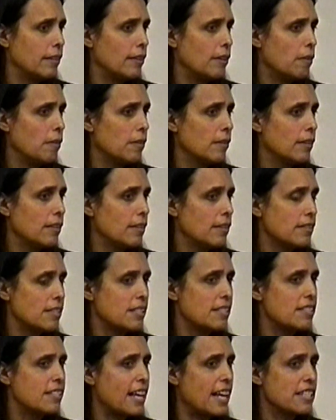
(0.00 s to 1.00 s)
You know,
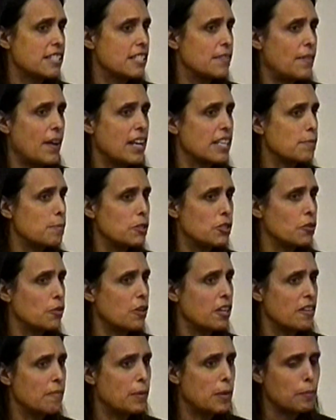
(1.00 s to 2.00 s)
since that's the vast
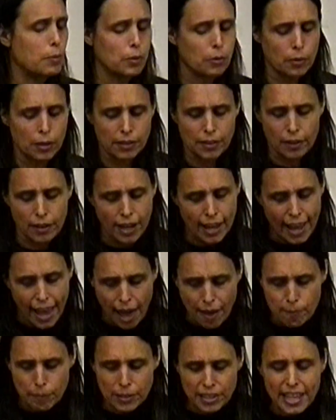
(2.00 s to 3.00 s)
majority of people who are in there.
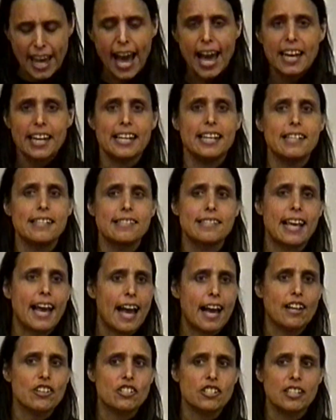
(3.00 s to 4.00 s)
But that is
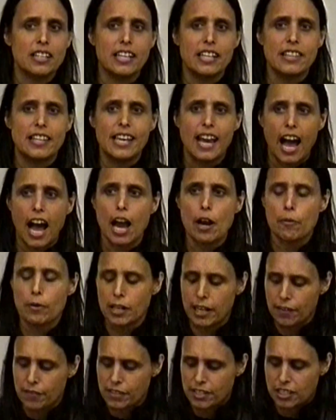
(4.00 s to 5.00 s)
actually the
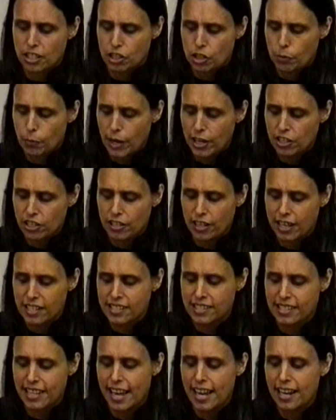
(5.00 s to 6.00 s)
irony of the situation,
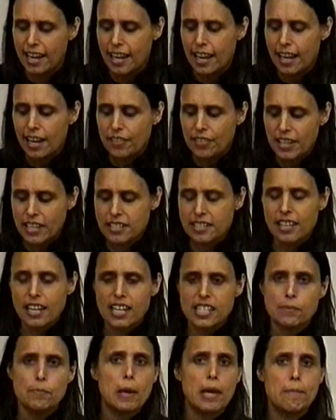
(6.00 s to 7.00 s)
is that these
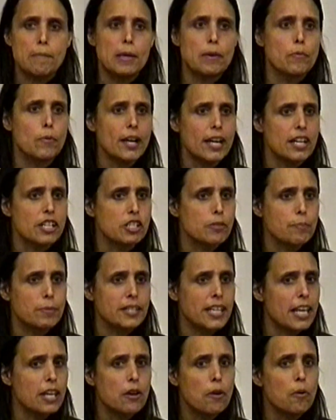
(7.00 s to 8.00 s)
guys may be rich,
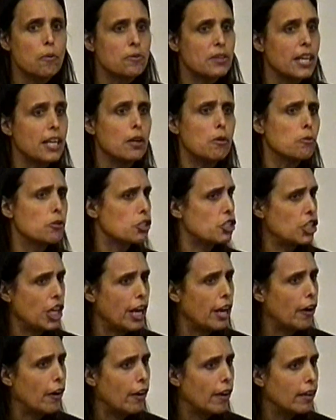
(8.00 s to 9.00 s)
but they don't they don't
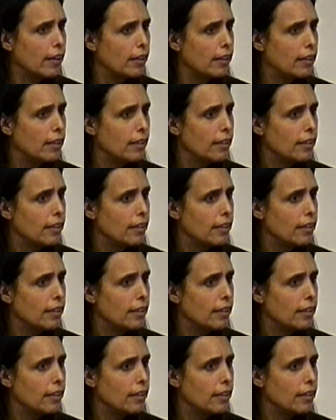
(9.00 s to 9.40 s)
share.